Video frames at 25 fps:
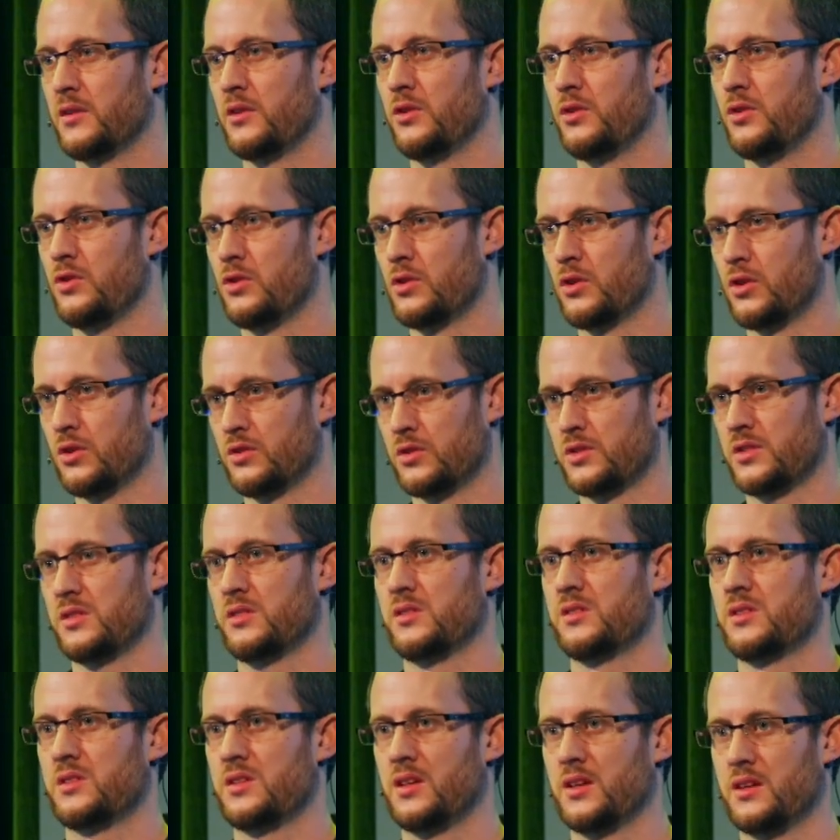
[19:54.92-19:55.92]
not
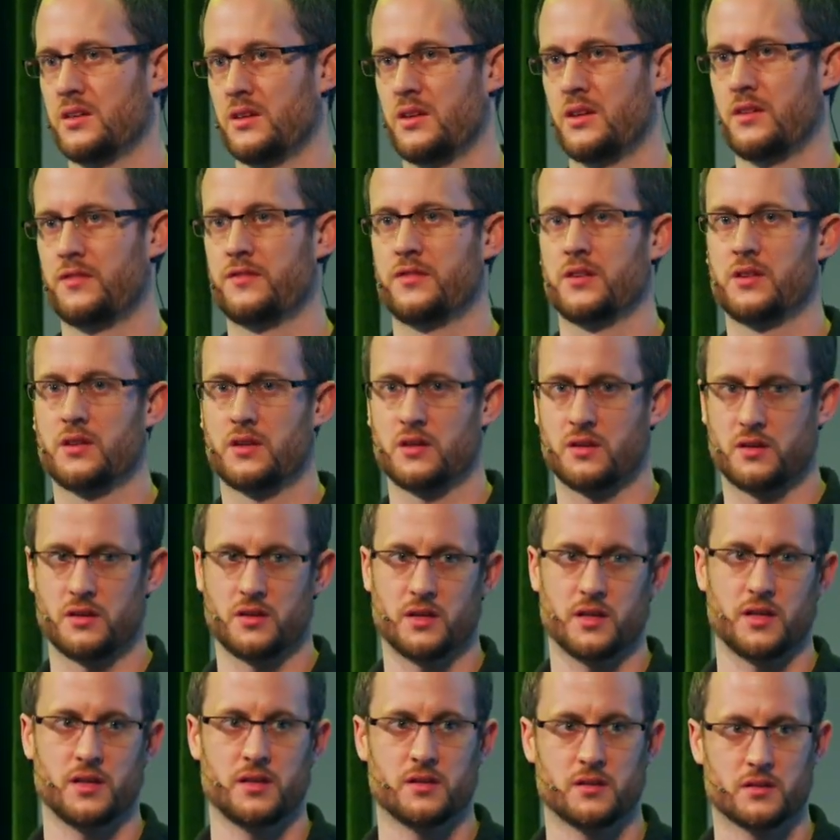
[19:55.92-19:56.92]

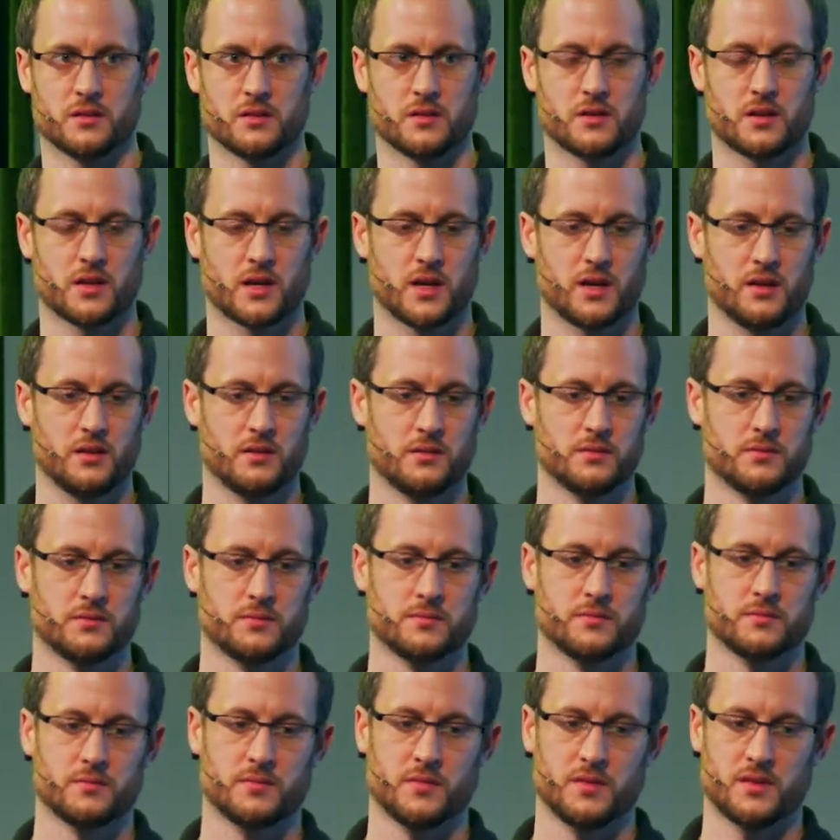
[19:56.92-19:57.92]
significantly, okay?
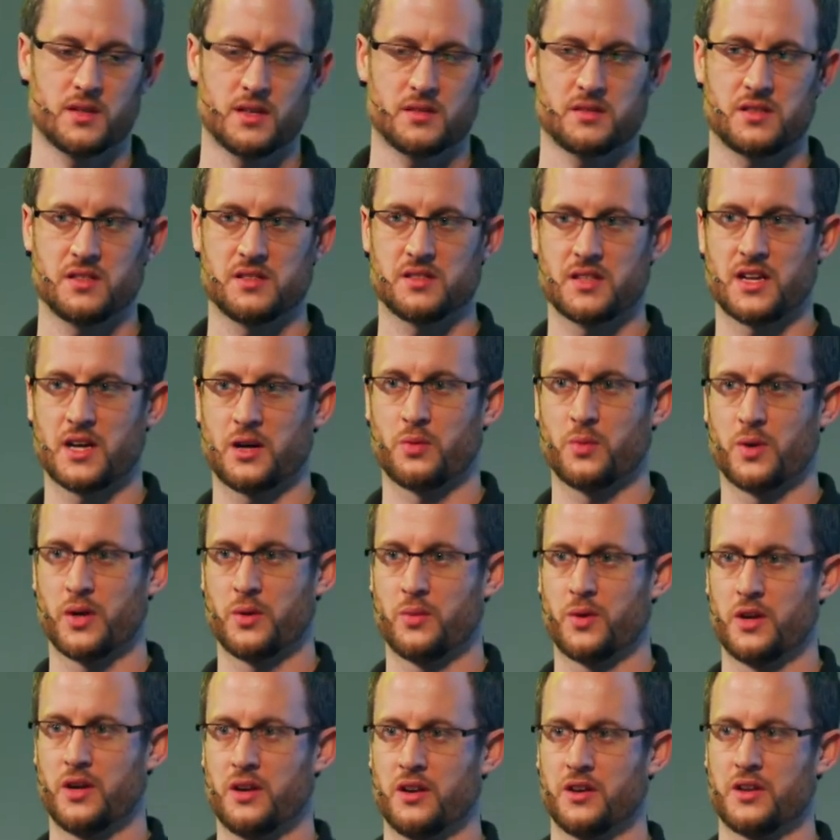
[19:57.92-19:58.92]
This is now where
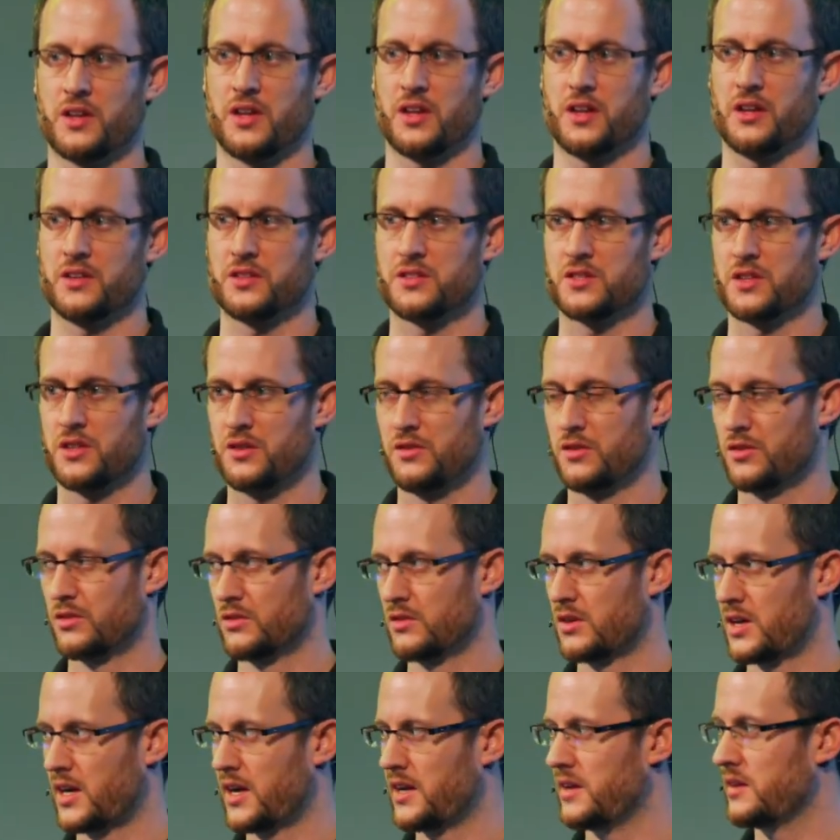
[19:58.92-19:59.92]
we're looking into, all
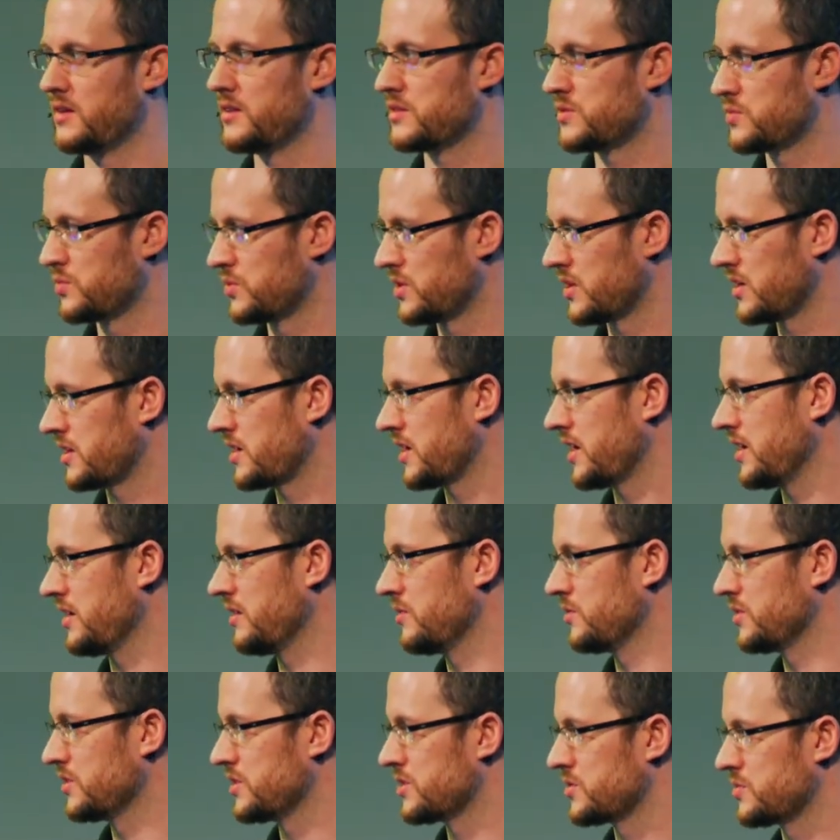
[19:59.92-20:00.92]
right, it's
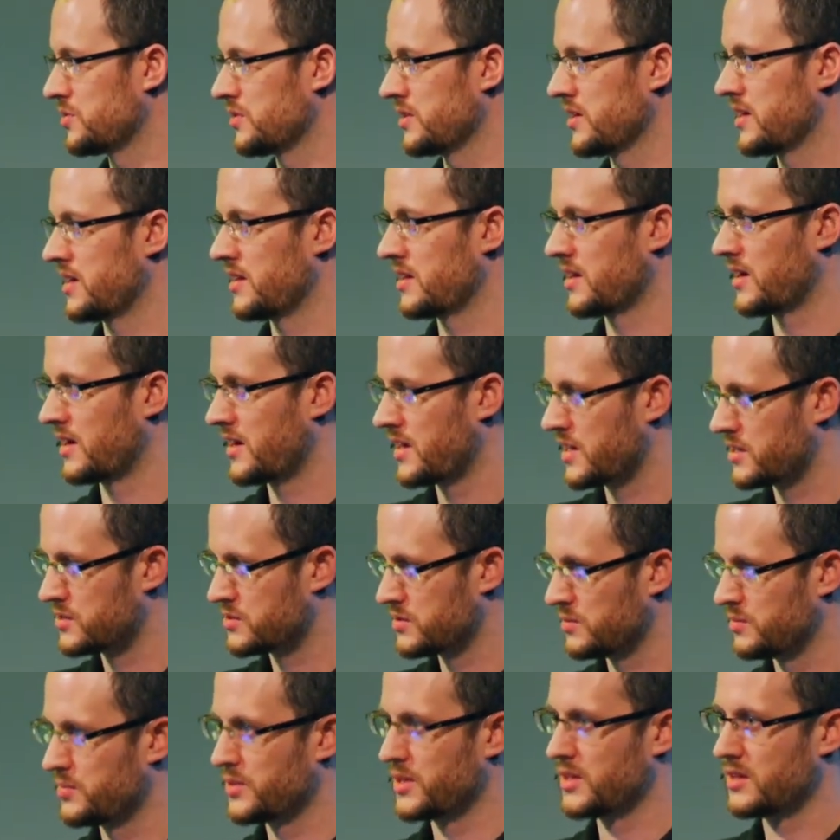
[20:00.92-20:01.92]
working. We just want to get that
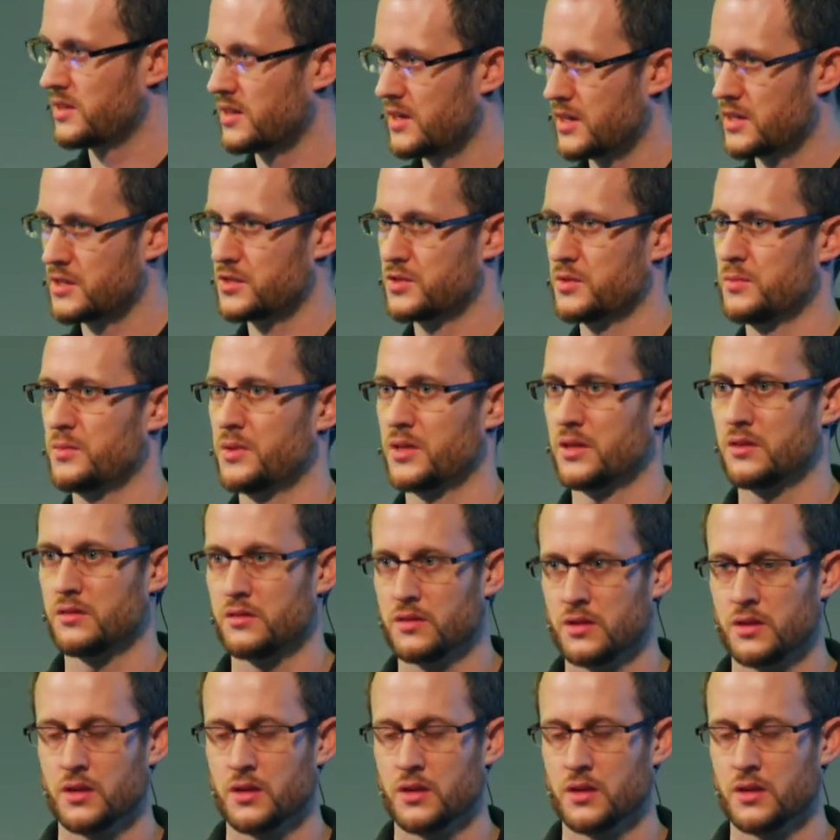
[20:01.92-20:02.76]
extra bit, that extra bit,